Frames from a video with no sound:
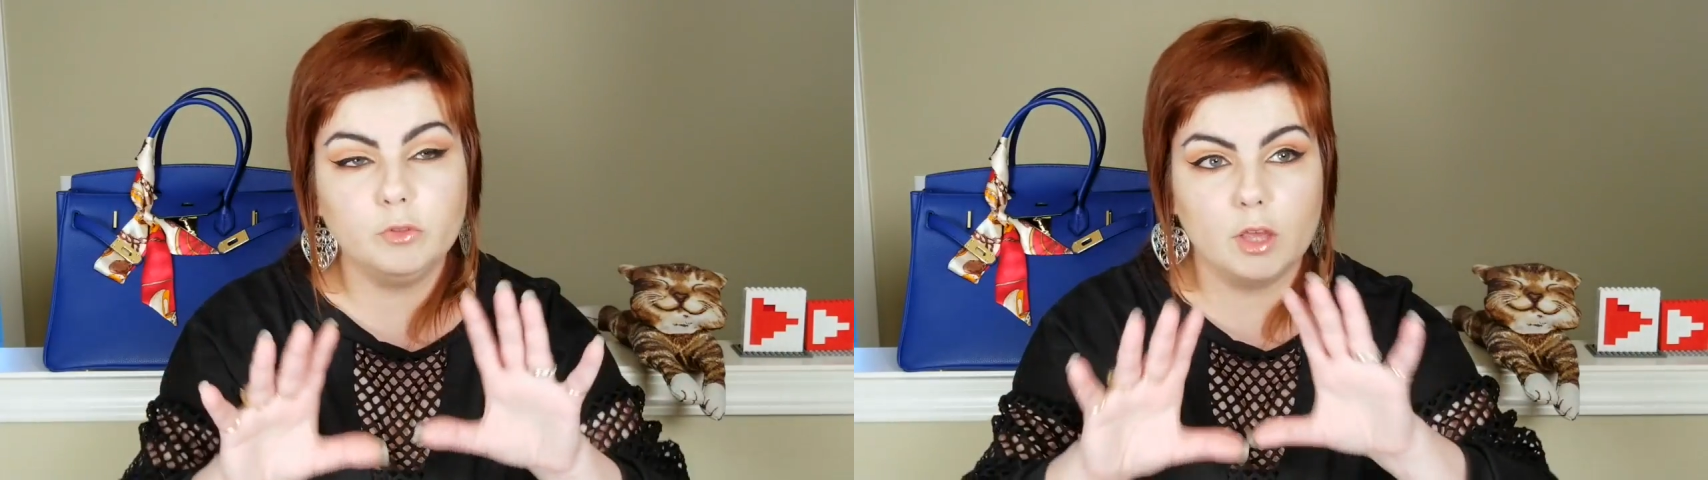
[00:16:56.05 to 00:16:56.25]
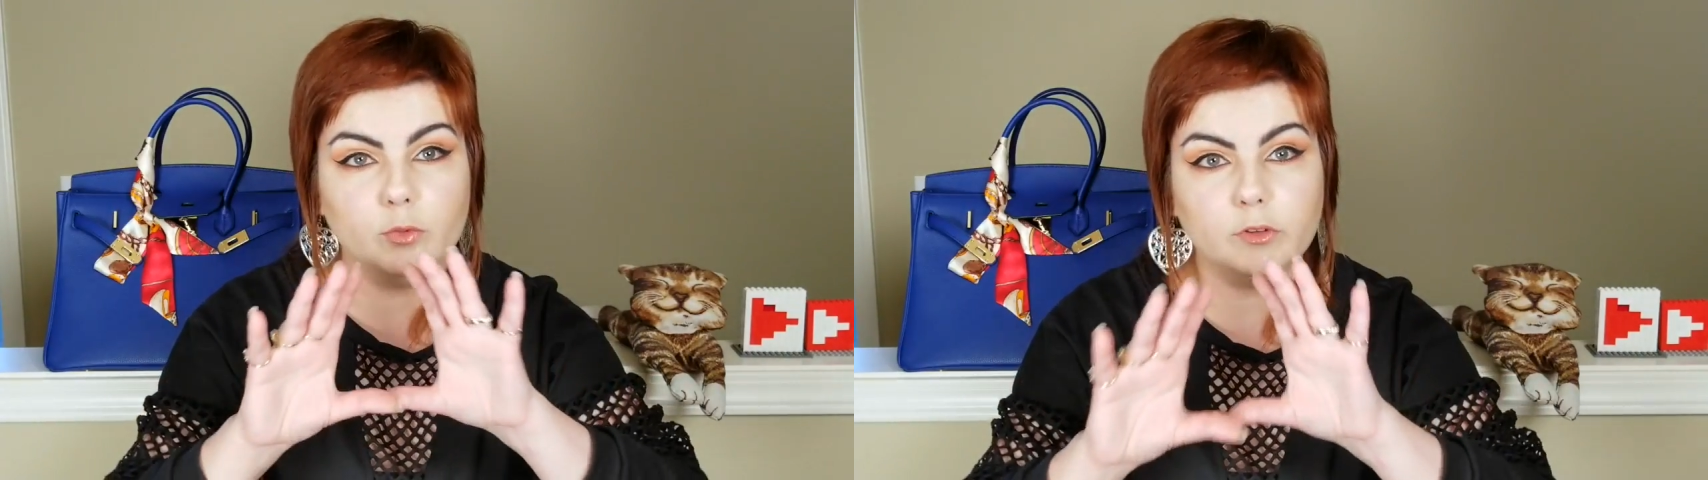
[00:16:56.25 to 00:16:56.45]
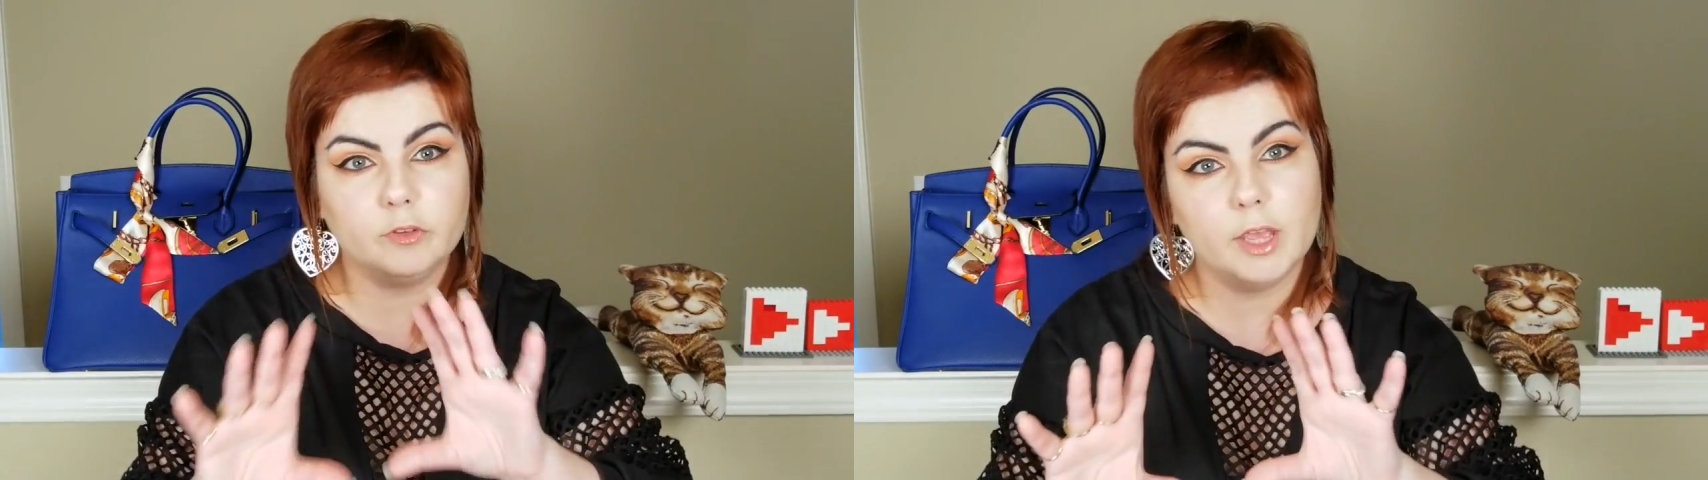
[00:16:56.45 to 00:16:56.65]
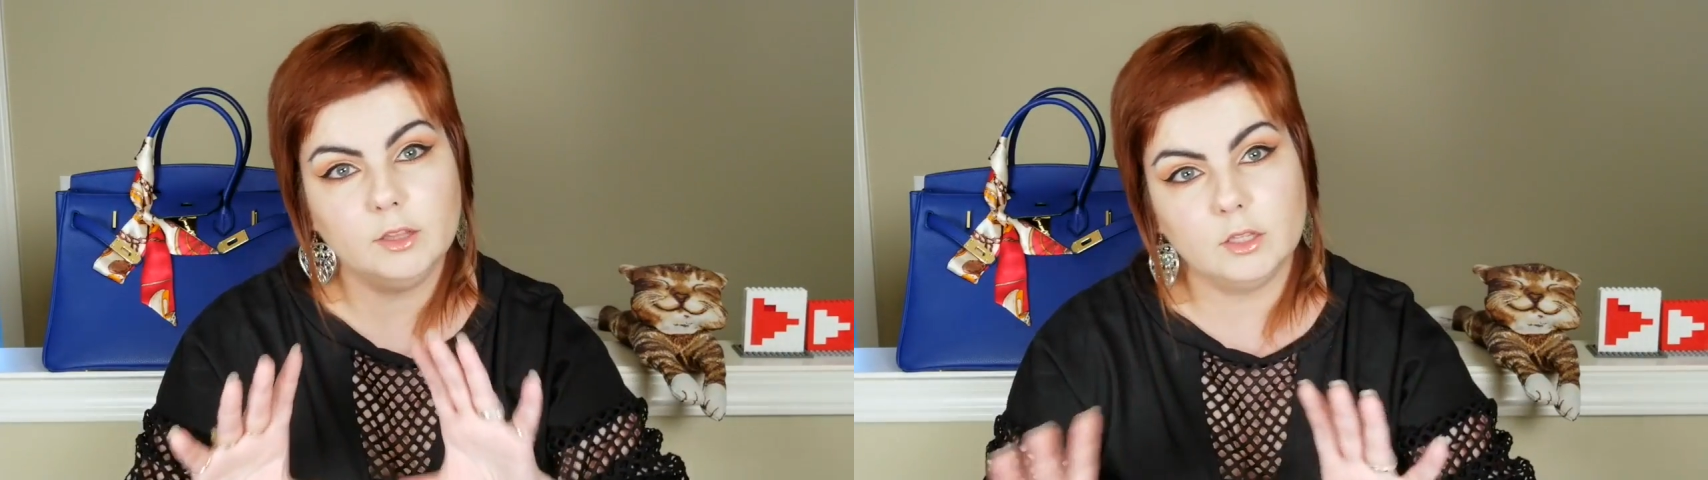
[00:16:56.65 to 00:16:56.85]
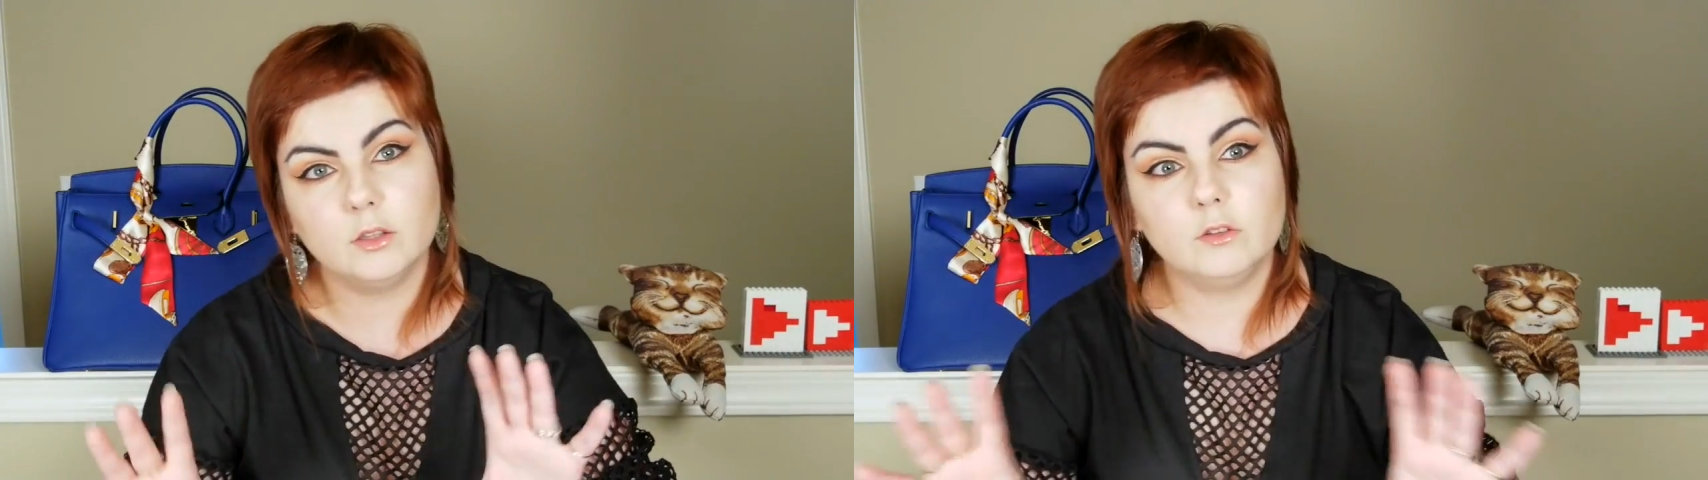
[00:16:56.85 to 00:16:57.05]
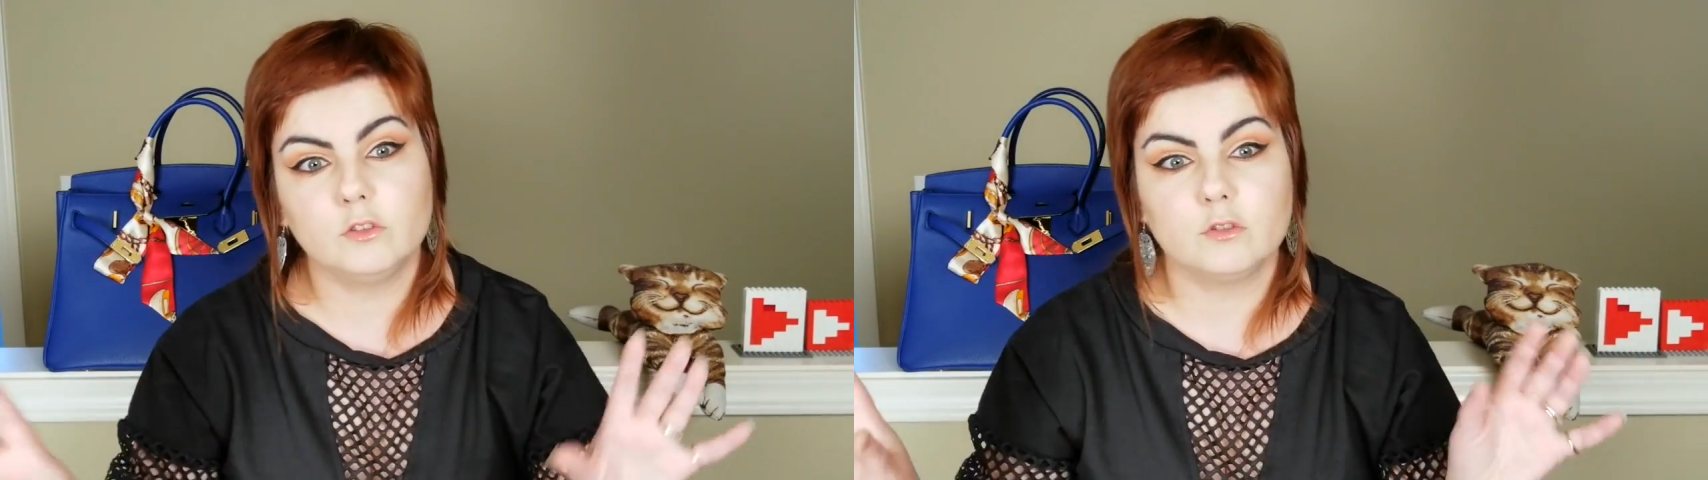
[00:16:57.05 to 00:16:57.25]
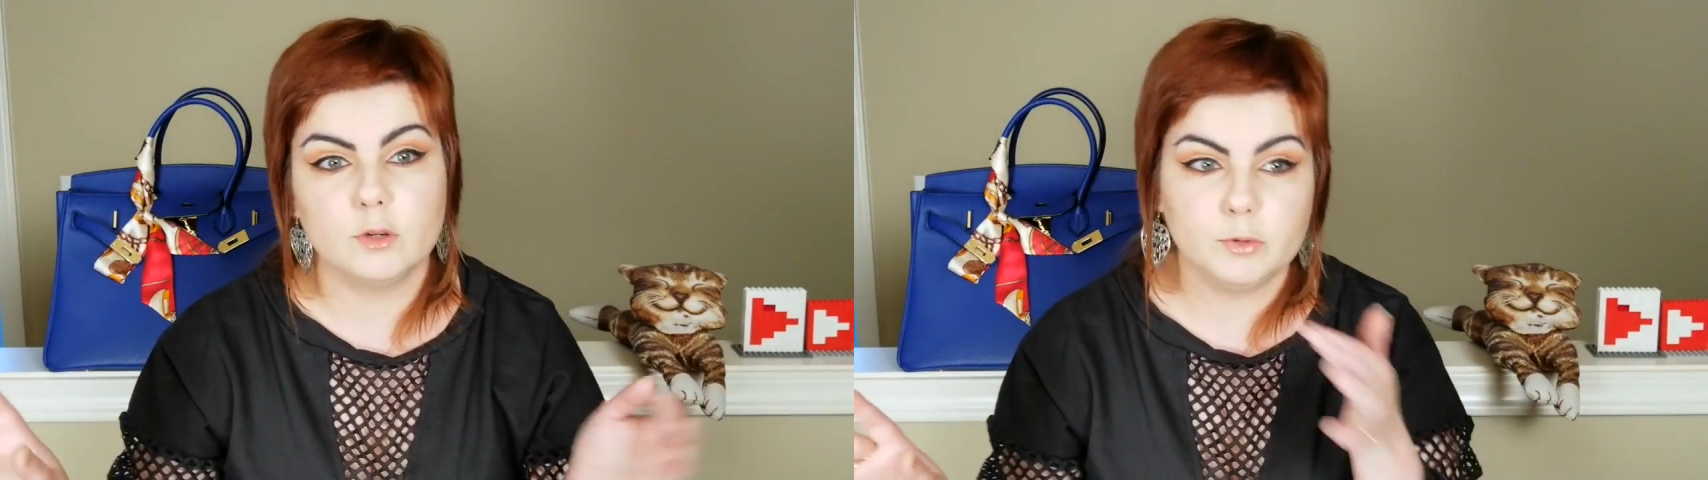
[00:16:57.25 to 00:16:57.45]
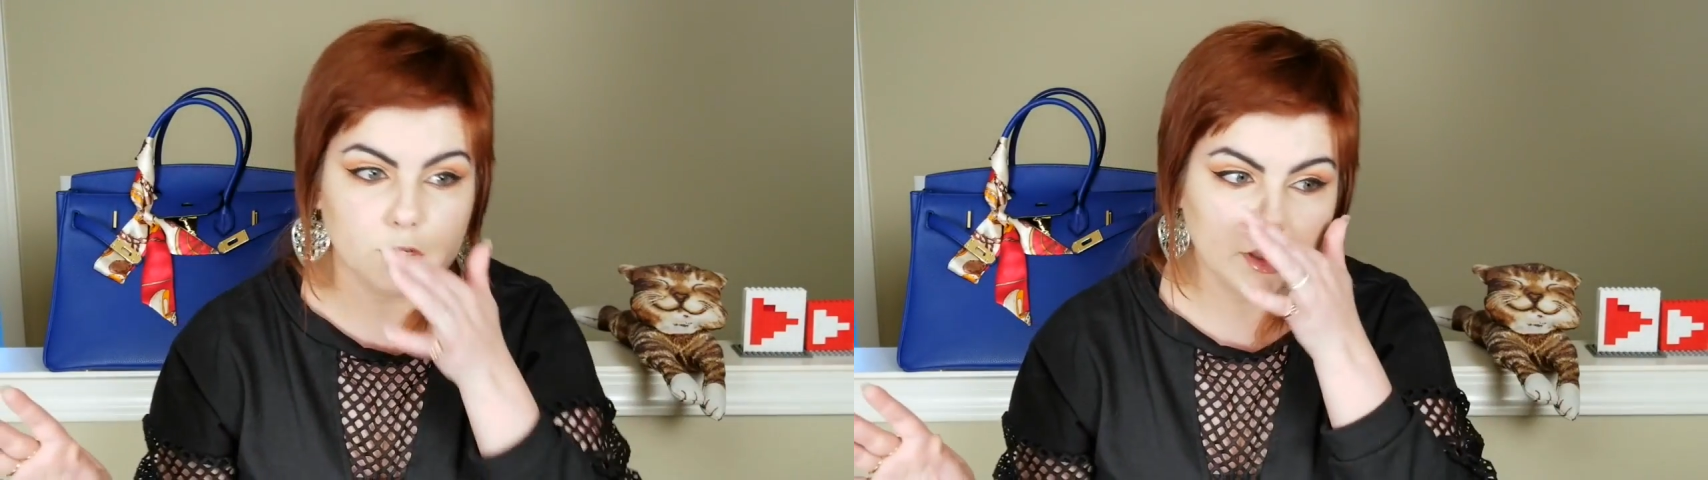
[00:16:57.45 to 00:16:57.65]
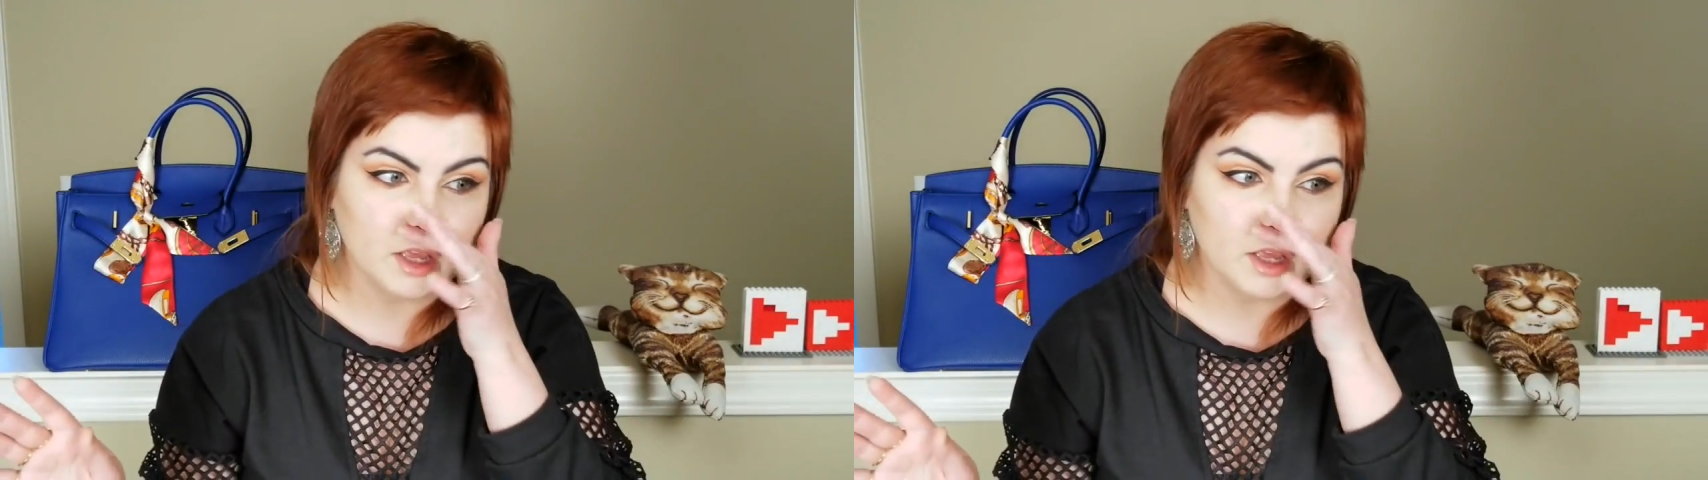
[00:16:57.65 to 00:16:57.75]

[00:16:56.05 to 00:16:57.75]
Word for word: they will say it in the description,